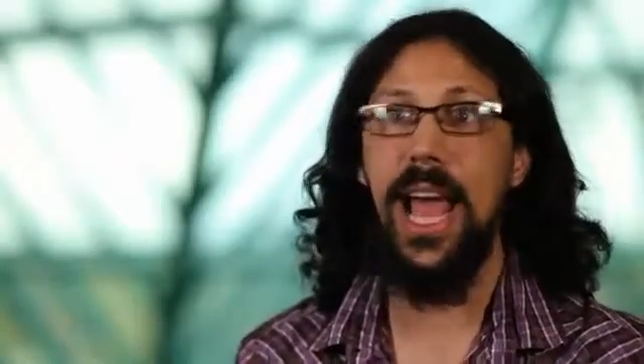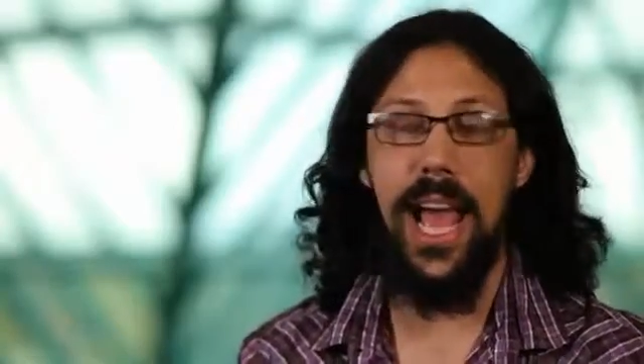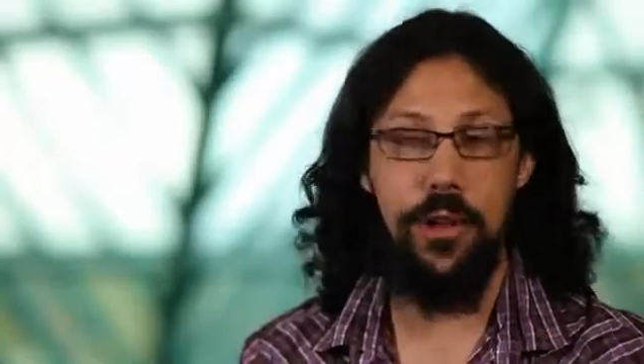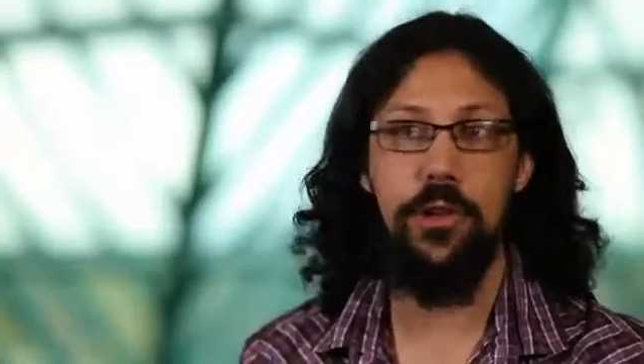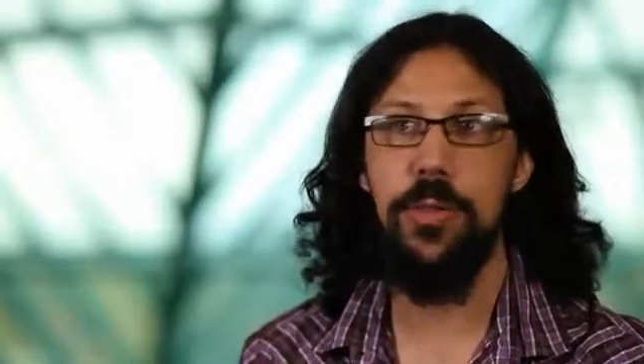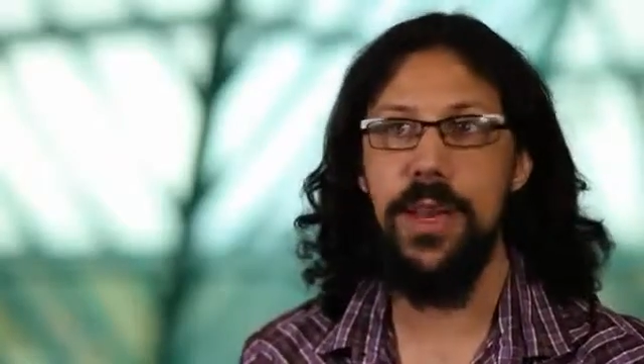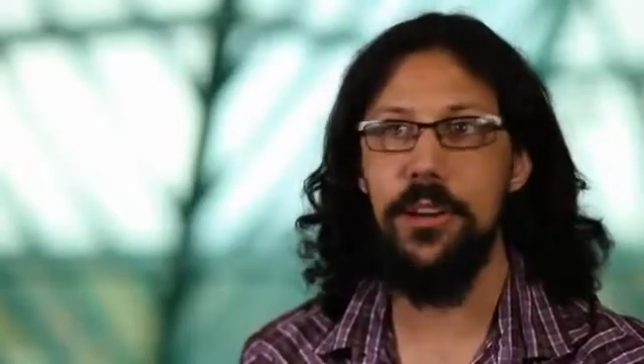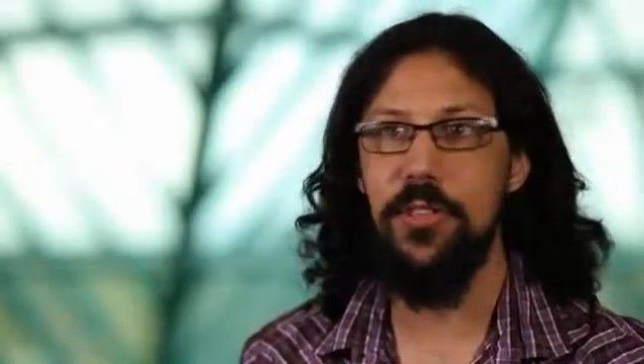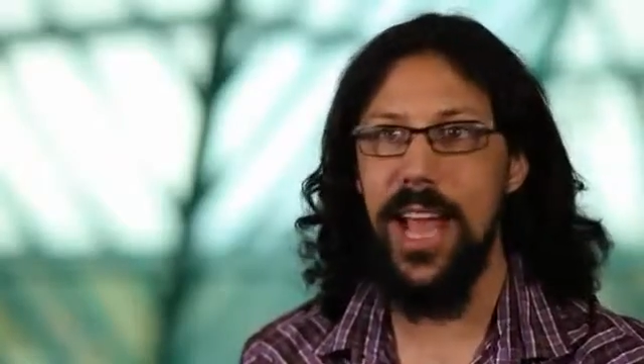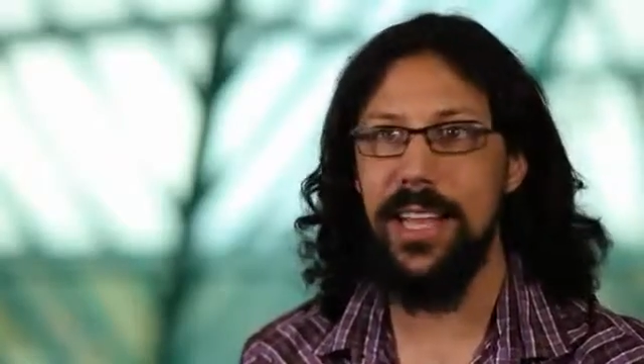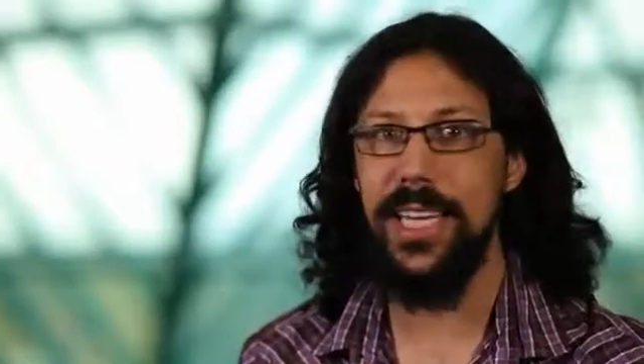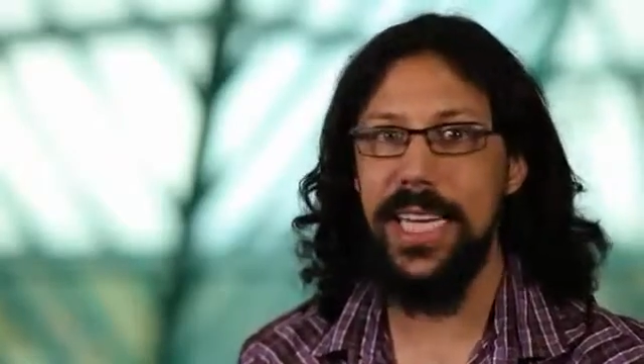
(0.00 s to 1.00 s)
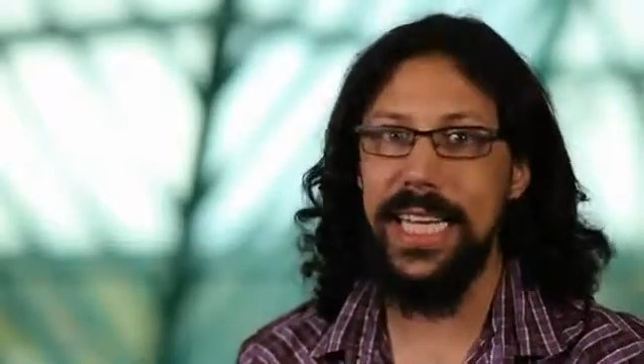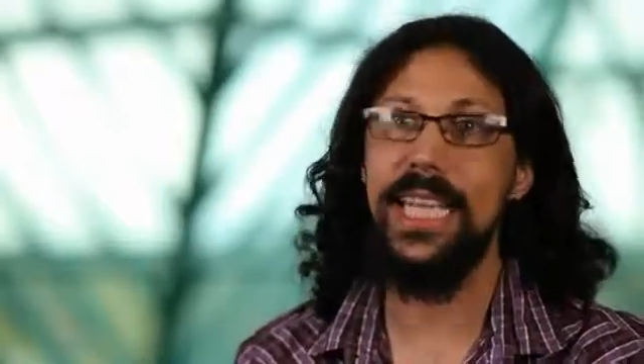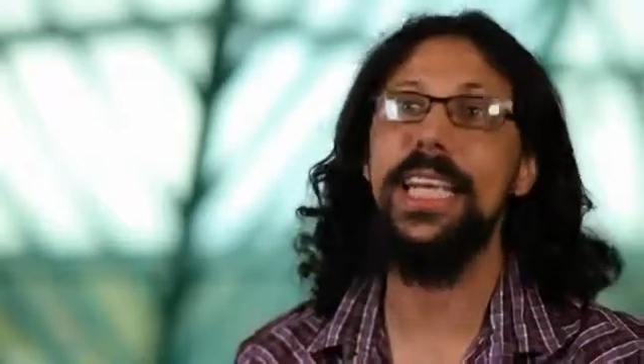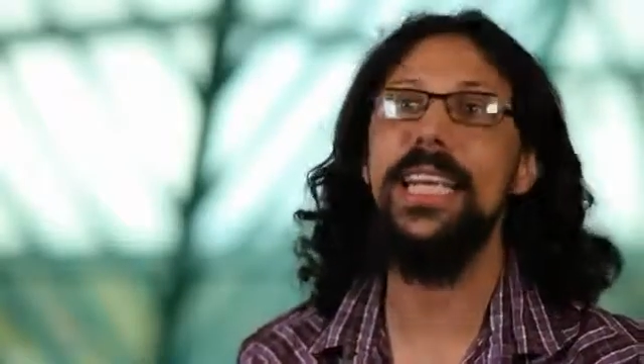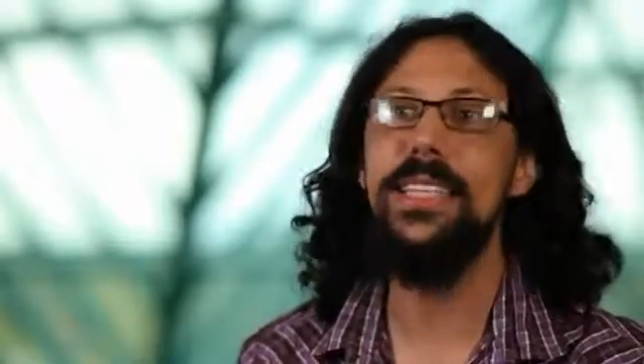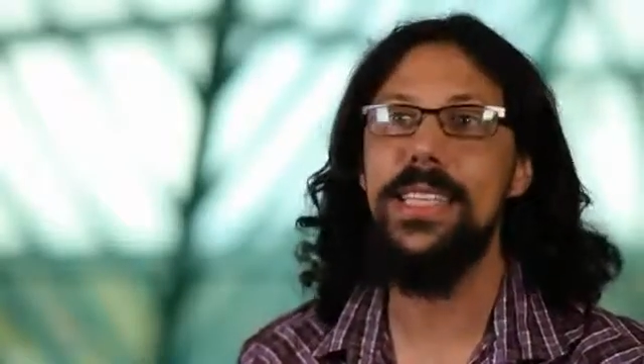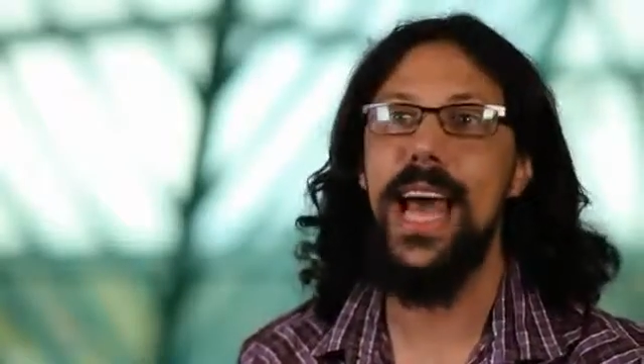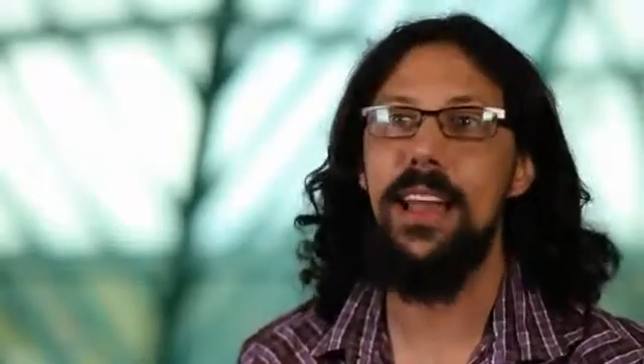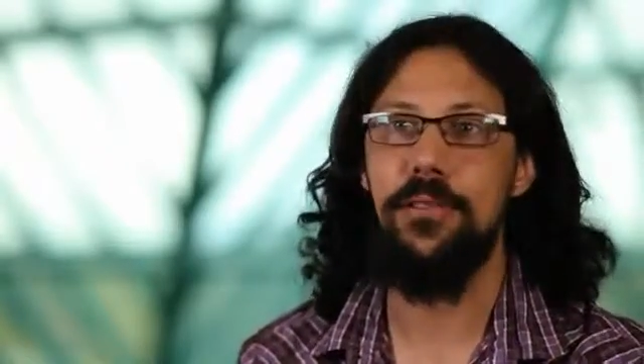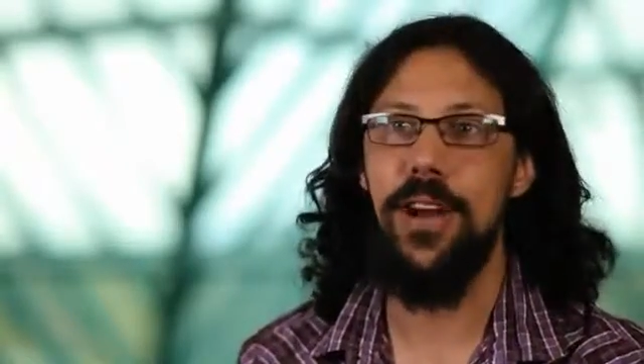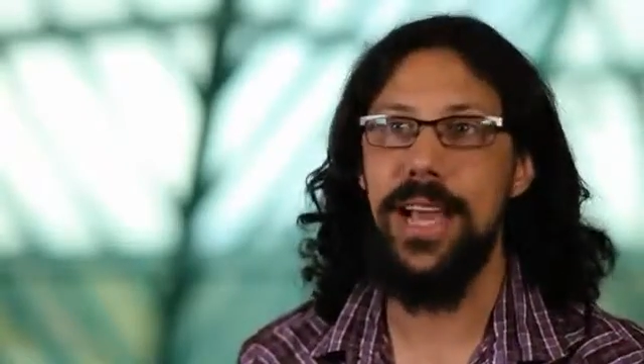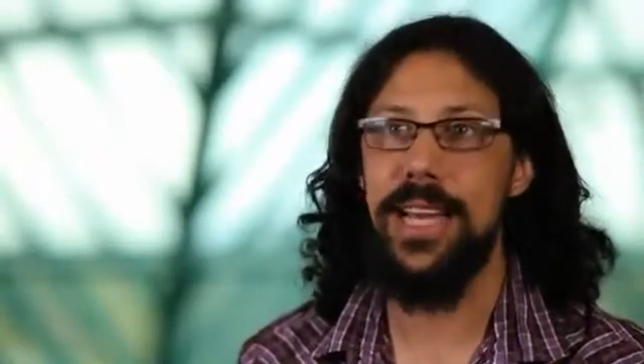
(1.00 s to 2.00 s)
and augmented reality is
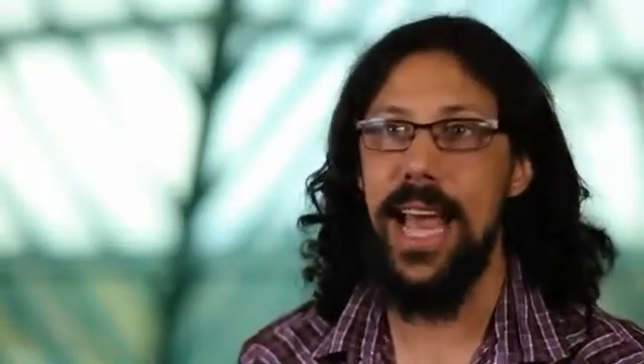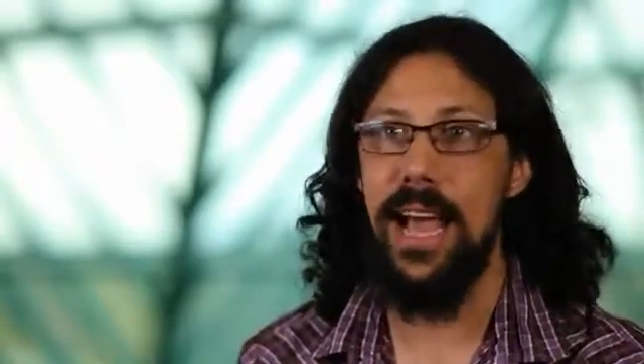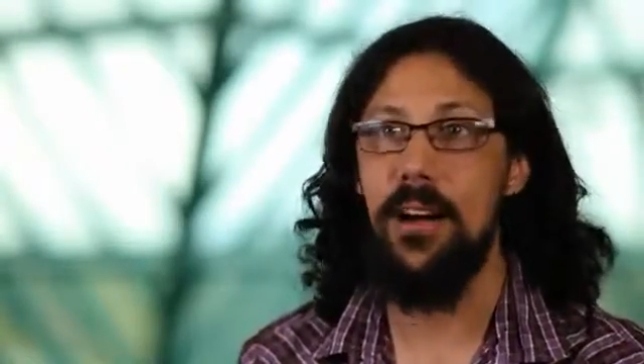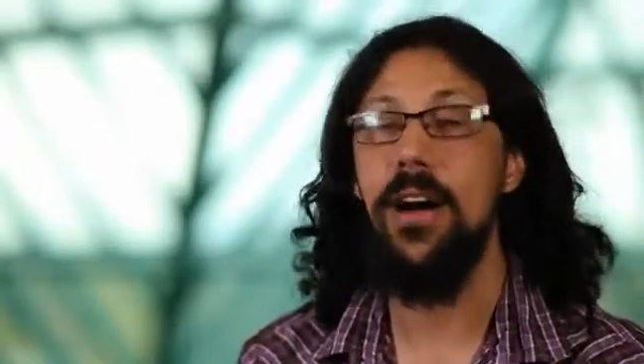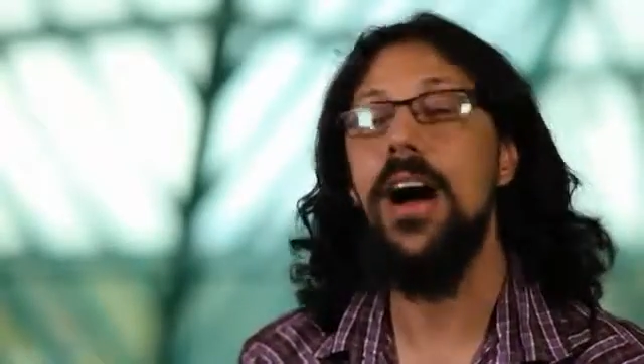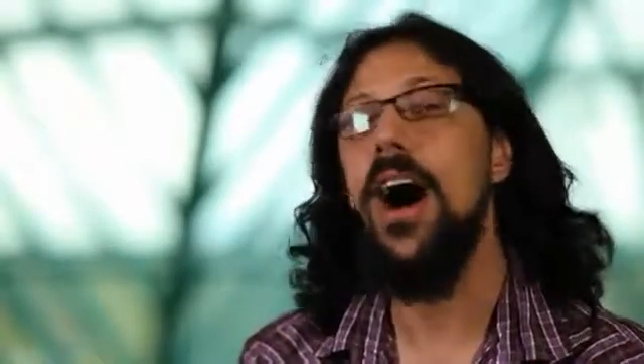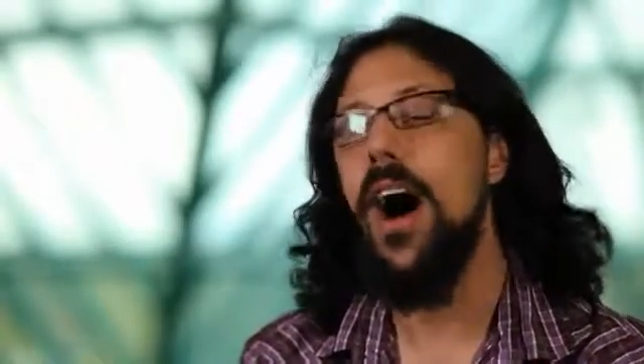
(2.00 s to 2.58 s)
that right now.